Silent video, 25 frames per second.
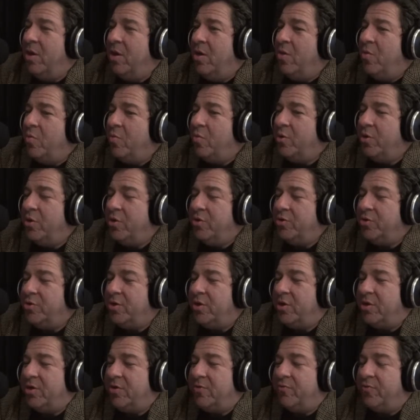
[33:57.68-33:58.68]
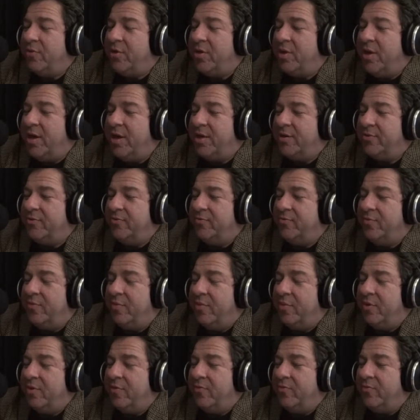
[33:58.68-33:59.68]
We're using a different class of
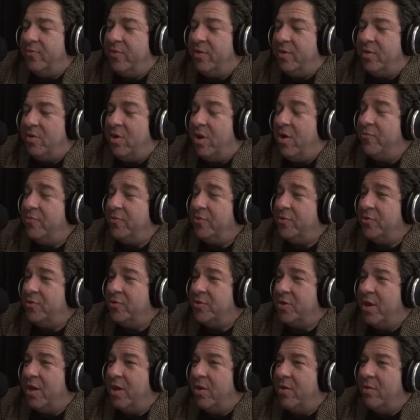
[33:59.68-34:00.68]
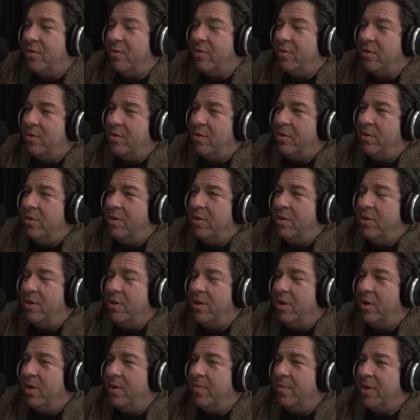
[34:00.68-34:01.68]
officers now.
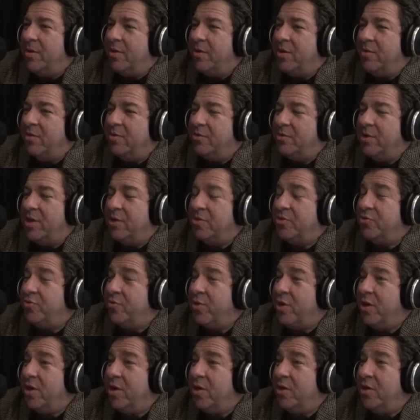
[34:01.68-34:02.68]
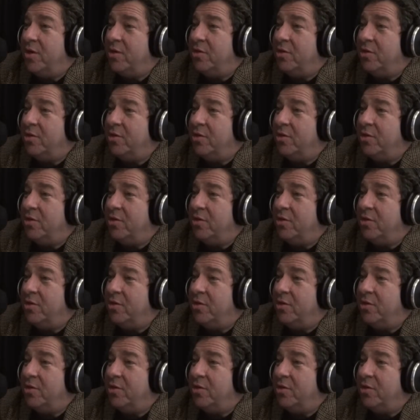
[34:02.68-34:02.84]
I think there's less training, less